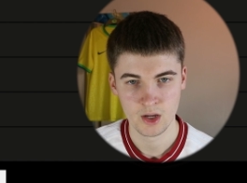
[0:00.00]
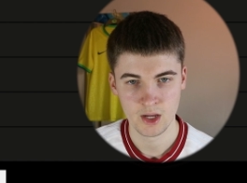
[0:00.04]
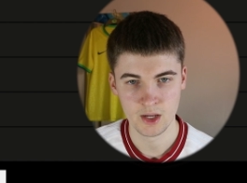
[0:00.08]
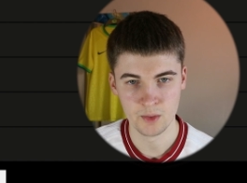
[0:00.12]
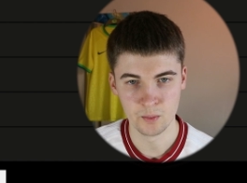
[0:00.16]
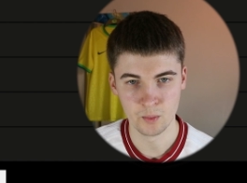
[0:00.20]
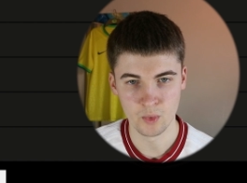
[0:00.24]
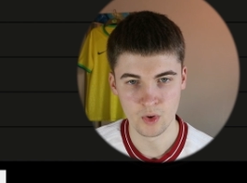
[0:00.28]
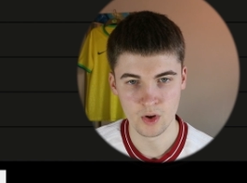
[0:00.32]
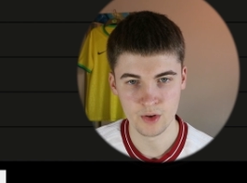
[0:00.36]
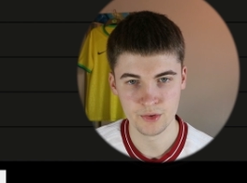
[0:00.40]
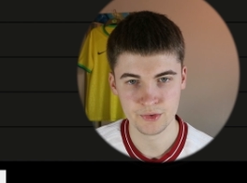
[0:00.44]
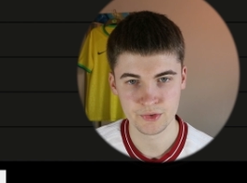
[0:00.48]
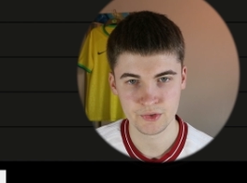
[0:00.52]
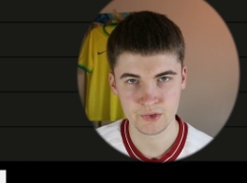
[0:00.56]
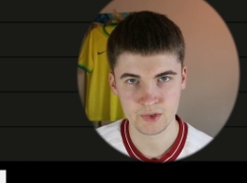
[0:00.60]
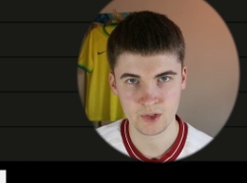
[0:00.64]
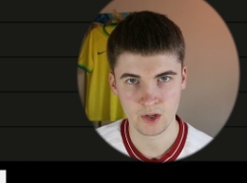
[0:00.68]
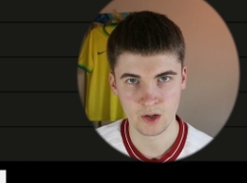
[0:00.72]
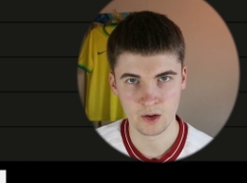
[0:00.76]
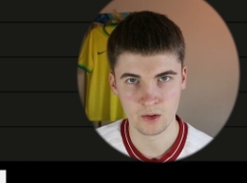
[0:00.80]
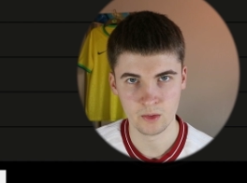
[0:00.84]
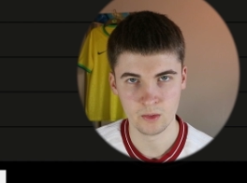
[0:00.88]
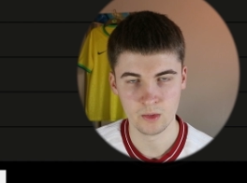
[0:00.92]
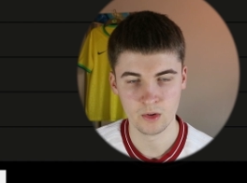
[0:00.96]
in one,
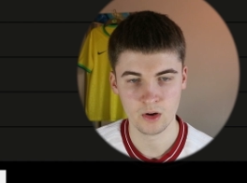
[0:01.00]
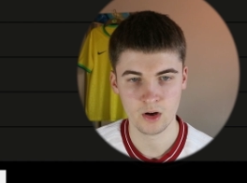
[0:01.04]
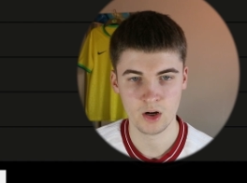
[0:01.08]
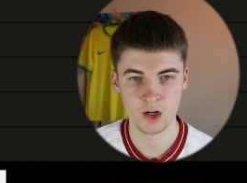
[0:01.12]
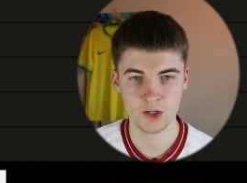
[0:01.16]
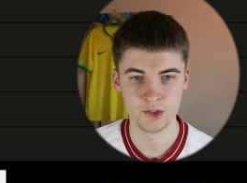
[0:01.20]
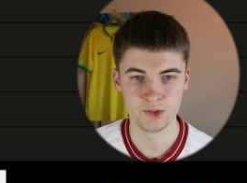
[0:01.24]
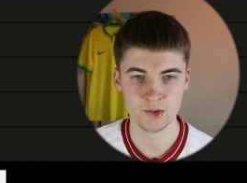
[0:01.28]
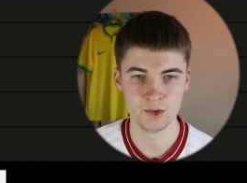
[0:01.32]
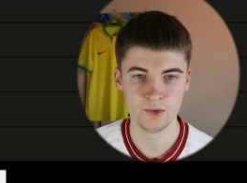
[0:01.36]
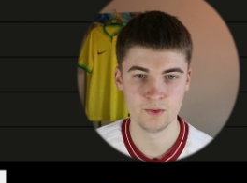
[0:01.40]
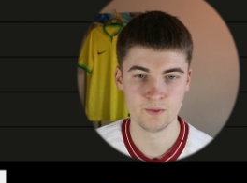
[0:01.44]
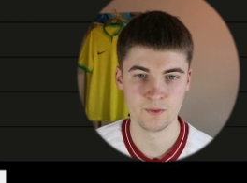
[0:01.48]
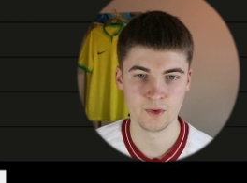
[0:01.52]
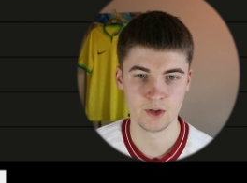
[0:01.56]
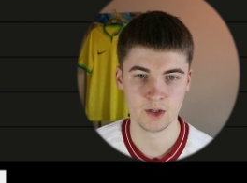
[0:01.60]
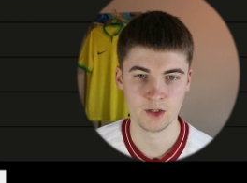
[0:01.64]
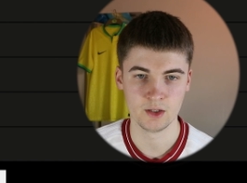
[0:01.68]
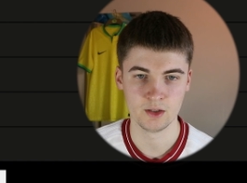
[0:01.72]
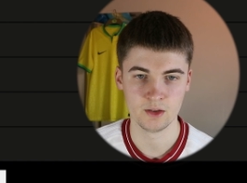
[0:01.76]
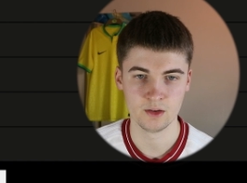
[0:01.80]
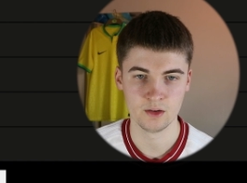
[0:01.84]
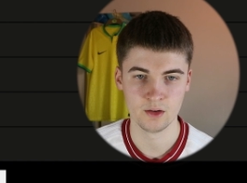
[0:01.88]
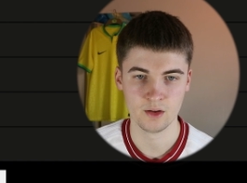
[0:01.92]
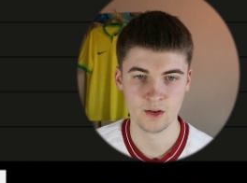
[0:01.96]
so I do
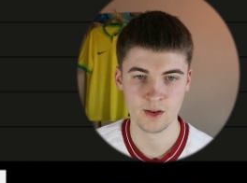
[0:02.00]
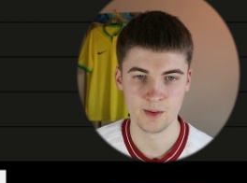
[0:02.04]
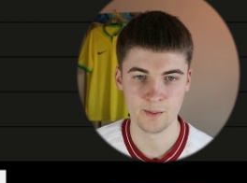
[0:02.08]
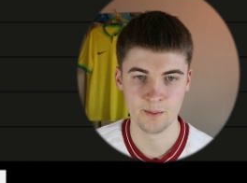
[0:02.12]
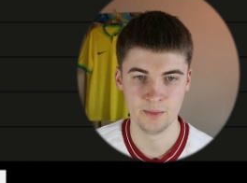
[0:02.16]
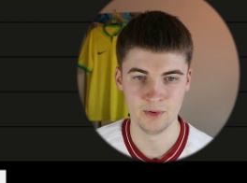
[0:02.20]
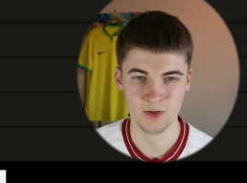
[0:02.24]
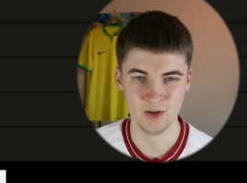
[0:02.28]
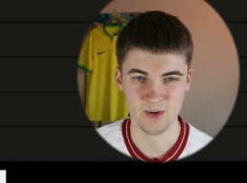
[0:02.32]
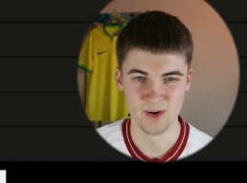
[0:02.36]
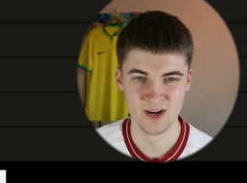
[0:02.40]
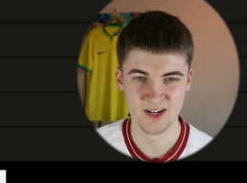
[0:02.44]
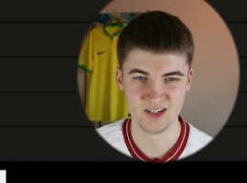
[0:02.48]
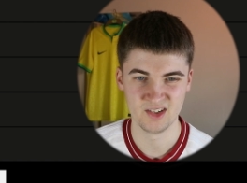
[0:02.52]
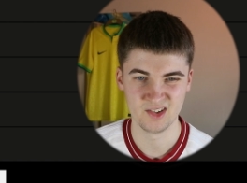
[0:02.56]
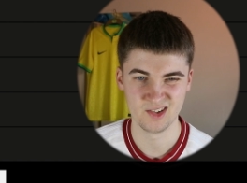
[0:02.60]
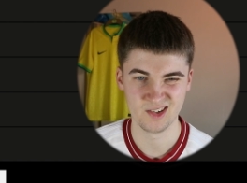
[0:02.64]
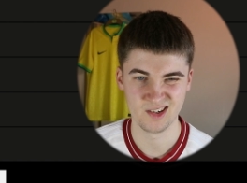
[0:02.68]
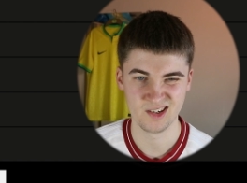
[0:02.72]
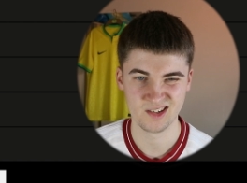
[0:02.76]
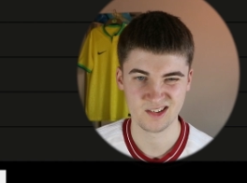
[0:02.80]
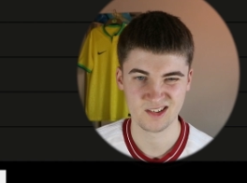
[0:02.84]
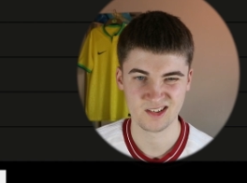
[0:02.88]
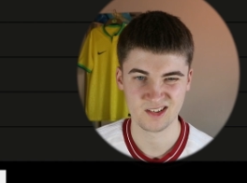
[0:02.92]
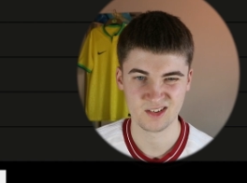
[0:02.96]
think that the blue edges
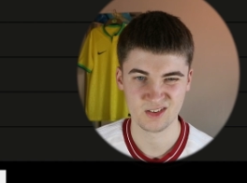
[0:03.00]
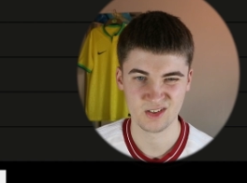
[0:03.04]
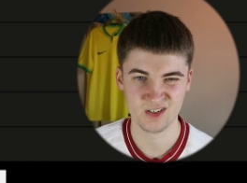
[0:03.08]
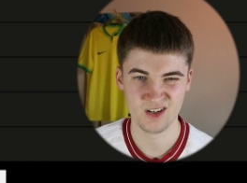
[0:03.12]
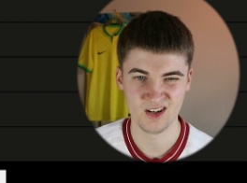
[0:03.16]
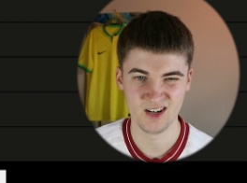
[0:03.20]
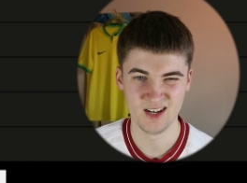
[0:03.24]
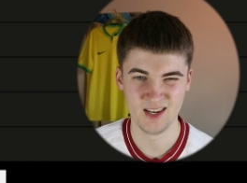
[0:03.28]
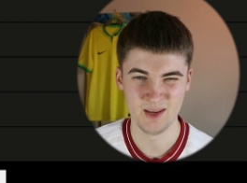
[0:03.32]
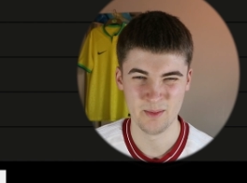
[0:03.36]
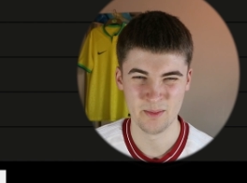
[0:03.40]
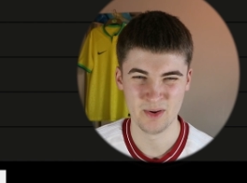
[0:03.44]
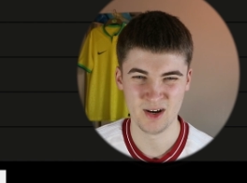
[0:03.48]
it slightly,